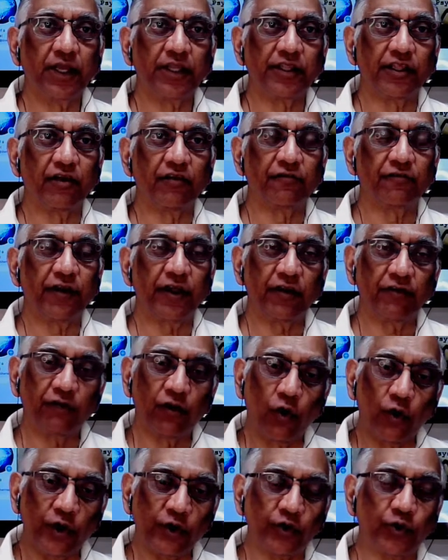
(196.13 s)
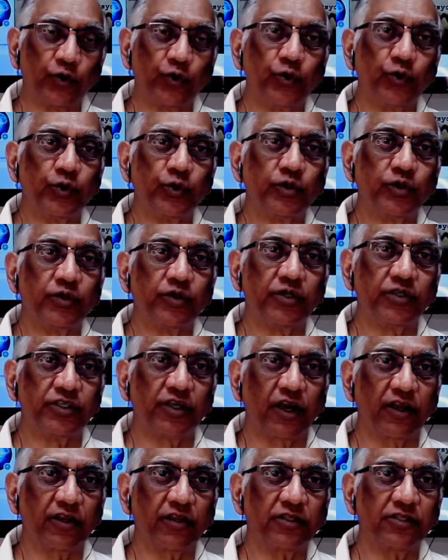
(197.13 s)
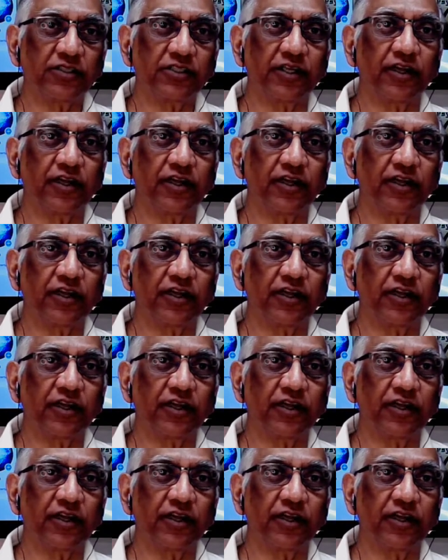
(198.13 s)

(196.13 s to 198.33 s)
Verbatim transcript: They're afraid of going through tunnels.